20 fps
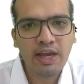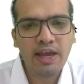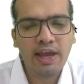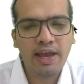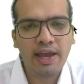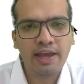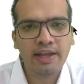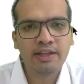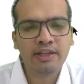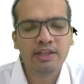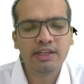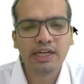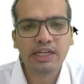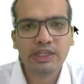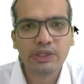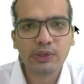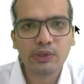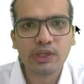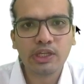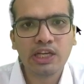And
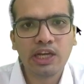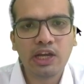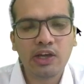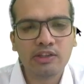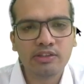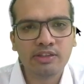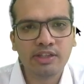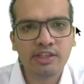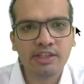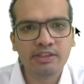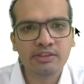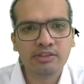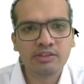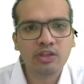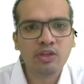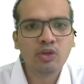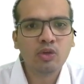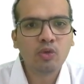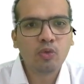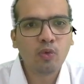continuing our
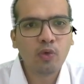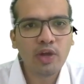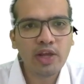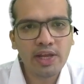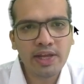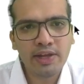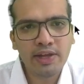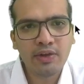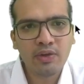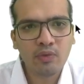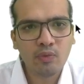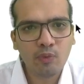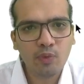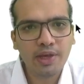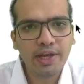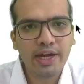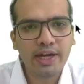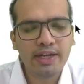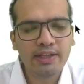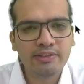series, today
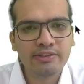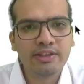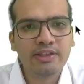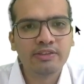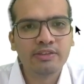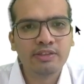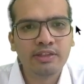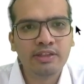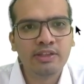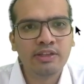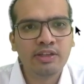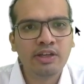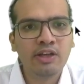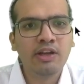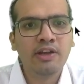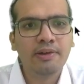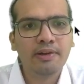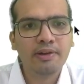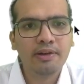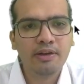we are discussing
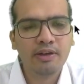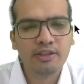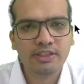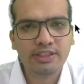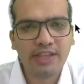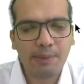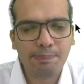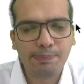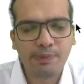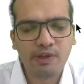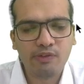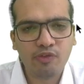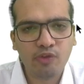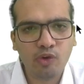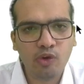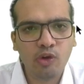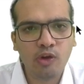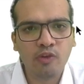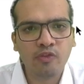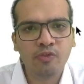chapter
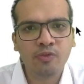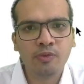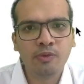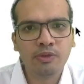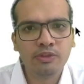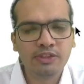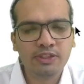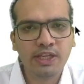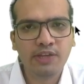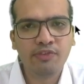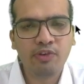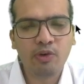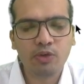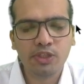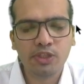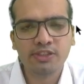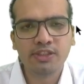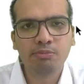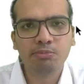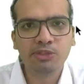4 of CA
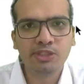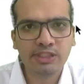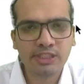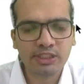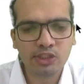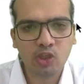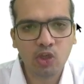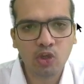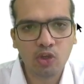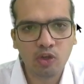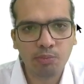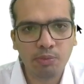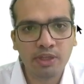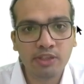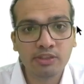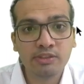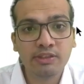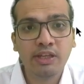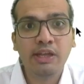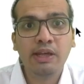Foundation Business
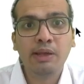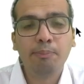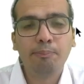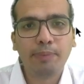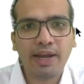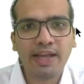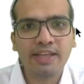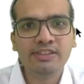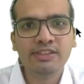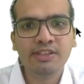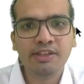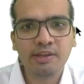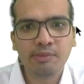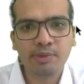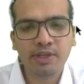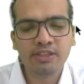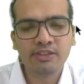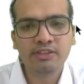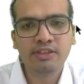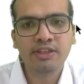Economics, price
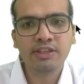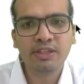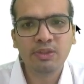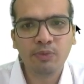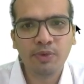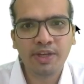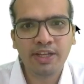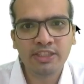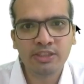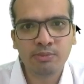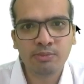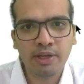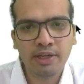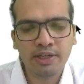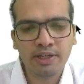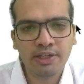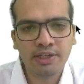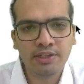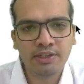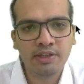determination in various
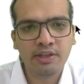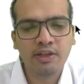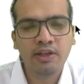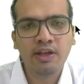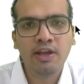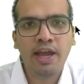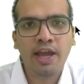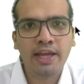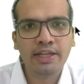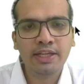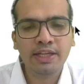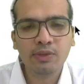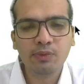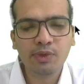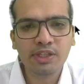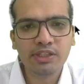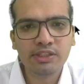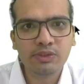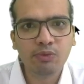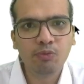market, and in
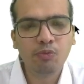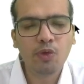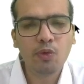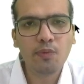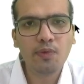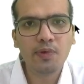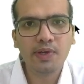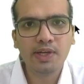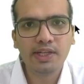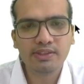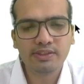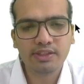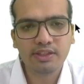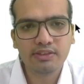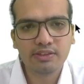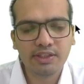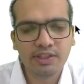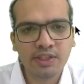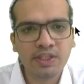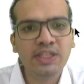which we will
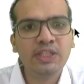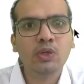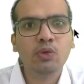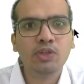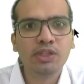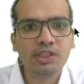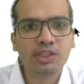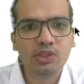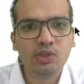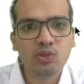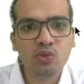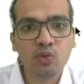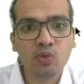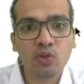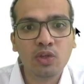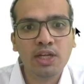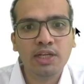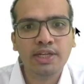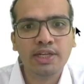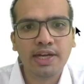discussing unit 2,
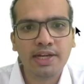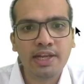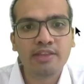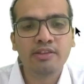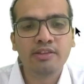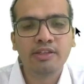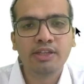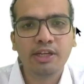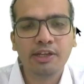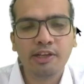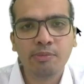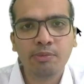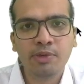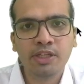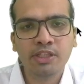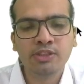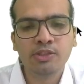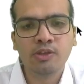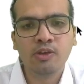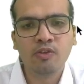that is
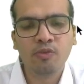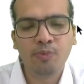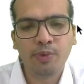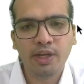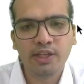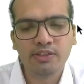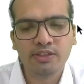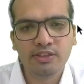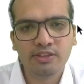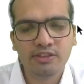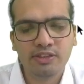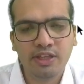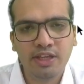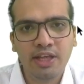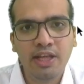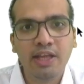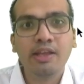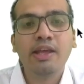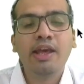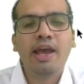determination of prices.
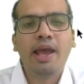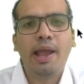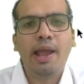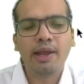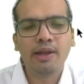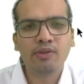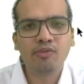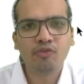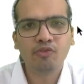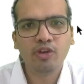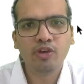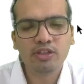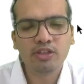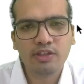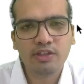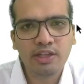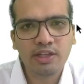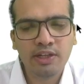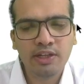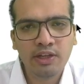And
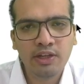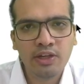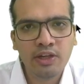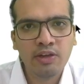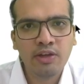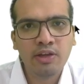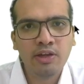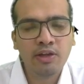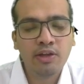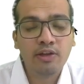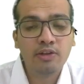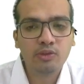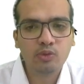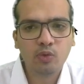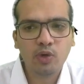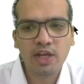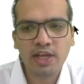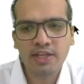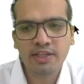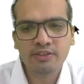firstly,
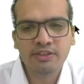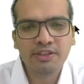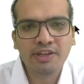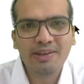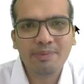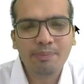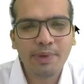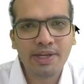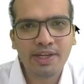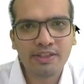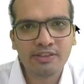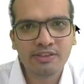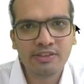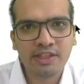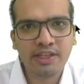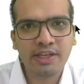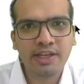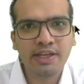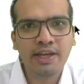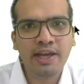today is Independence
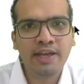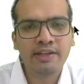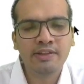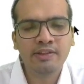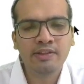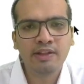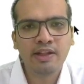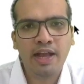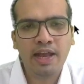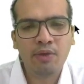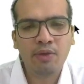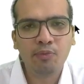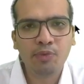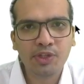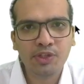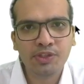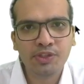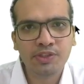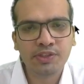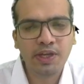Day, and I
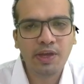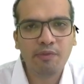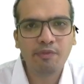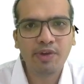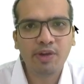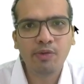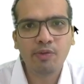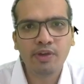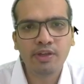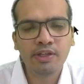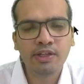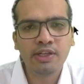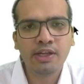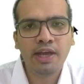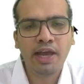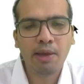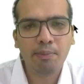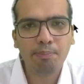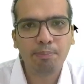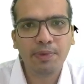wish everyone
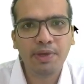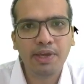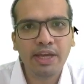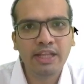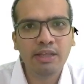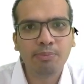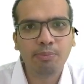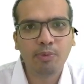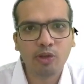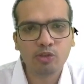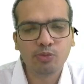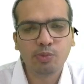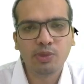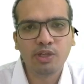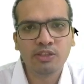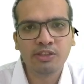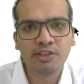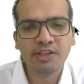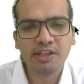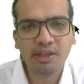a happy and
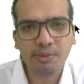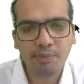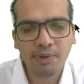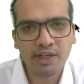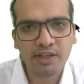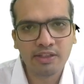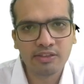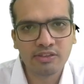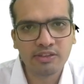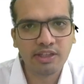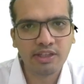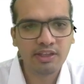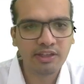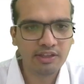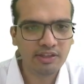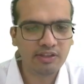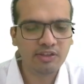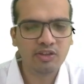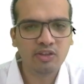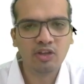prosperous Independence Day.
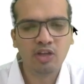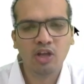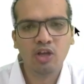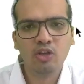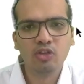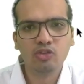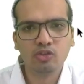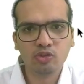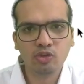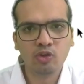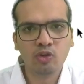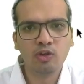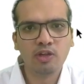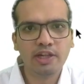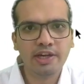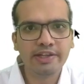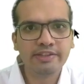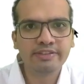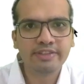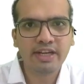So
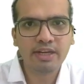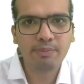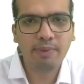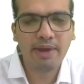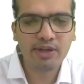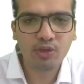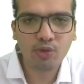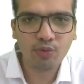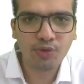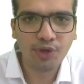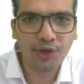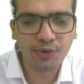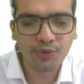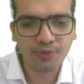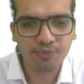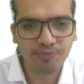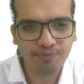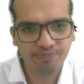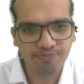let's get back to video.